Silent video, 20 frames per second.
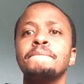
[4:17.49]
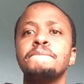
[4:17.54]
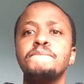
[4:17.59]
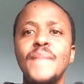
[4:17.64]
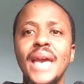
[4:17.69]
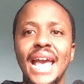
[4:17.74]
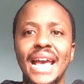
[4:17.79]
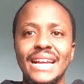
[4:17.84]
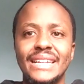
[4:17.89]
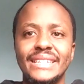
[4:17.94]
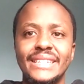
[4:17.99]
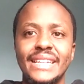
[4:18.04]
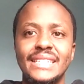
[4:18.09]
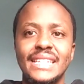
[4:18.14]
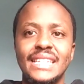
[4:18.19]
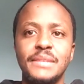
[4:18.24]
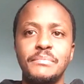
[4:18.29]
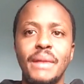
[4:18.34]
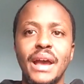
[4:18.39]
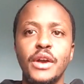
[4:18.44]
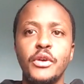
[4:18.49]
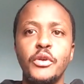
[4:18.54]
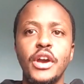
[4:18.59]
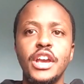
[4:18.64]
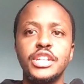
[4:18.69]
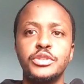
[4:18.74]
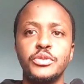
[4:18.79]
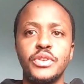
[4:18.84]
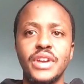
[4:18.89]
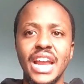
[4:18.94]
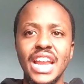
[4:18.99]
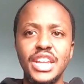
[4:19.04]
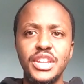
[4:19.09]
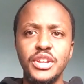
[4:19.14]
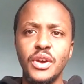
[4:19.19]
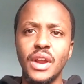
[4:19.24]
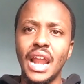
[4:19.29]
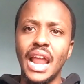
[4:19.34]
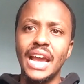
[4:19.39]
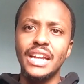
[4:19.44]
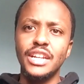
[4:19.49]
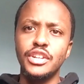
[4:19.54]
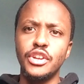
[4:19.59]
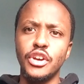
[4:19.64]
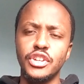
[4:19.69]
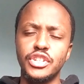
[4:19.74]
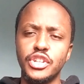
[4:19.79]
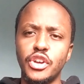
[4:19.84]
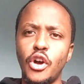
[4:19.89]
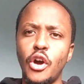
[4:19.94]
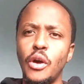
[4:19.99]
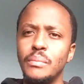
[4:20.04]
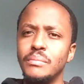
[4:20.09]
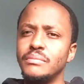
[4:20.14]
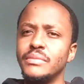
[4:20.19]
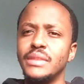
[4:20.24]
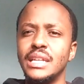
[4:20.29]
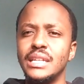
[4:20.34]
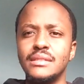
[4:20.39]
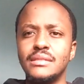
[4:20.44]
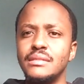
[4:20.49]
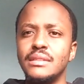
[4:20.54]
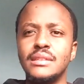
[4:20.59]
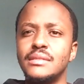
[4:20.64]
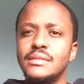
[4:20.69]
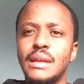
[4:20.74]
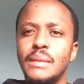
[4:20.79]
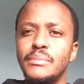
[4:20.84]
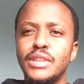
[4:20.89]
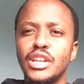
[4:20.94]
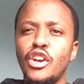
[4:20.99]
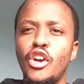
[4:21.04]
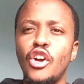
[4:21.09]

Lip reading: may access it by going to radioline.com. There's something